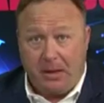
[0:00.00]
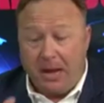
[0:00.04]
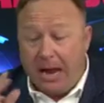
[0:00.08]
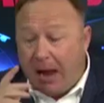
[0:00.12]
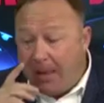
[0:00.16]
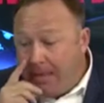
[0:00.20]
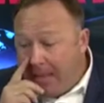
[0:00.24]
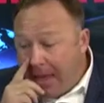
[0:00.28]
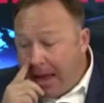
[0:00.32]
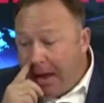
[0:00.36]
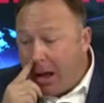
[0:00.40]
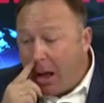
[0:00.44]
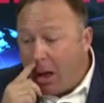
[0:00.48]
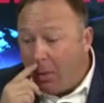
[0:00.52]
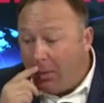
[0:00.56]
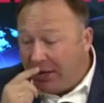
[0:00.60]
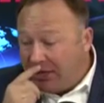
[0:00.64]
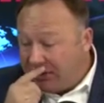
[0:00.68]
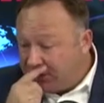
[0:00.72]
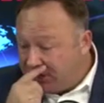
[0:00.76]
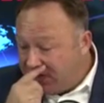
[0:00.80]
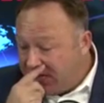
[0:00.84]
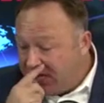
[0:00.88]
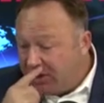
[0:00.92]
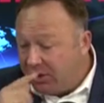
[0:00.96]
And they
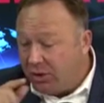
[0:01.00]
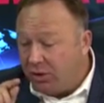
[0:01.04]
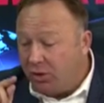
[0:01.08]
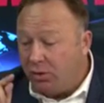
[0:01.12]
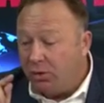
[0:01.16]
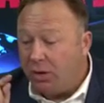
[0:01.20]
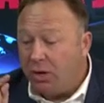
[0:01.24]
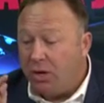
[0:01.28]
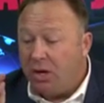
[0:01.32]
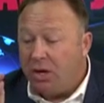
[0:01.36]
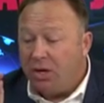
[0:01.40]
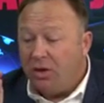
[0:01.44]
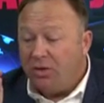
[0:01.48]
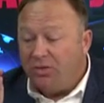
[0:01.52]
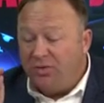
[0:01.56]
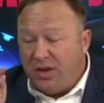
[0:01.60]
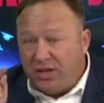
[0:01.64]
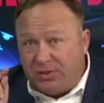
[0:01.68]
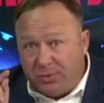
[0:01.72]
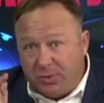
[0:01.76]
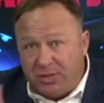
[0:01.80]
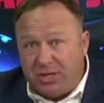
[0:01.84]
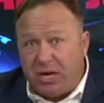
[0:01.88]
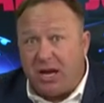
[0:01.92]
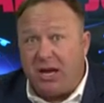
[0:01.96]
always knew
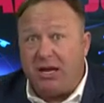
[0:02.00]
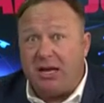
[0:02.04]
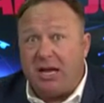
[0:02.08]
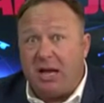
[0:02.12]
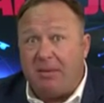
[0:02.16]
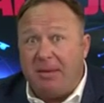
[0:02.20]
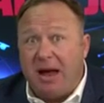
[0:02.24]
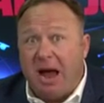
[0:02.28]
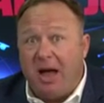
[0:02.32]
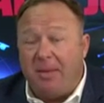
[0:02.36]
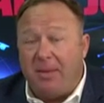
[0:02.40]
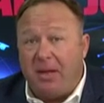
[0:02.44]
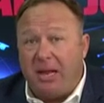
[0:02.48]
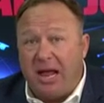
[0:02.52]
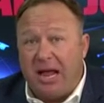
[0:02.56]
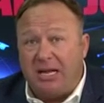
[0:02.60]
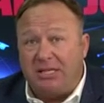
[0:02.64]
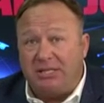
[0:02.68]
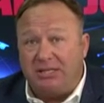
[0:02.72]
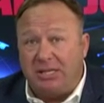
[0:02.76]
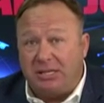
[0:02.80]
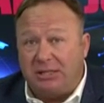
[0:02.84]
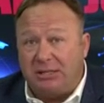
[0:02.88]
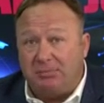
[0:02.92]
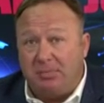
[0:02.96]
this was going to come out in the
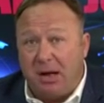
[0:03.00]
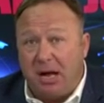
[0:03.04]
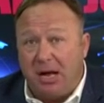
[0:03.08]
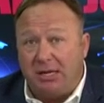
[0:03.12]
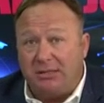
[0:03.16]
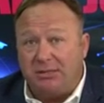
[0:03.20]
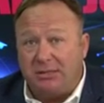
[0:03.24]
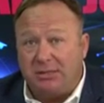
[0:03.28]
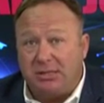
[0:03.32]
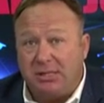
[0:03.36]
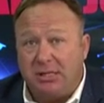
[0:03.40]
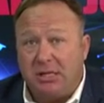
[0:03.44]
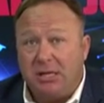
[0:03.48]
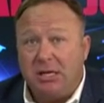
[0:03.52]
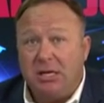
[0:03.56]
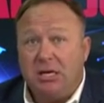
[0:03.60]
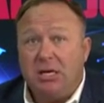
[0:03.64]
last 6 months.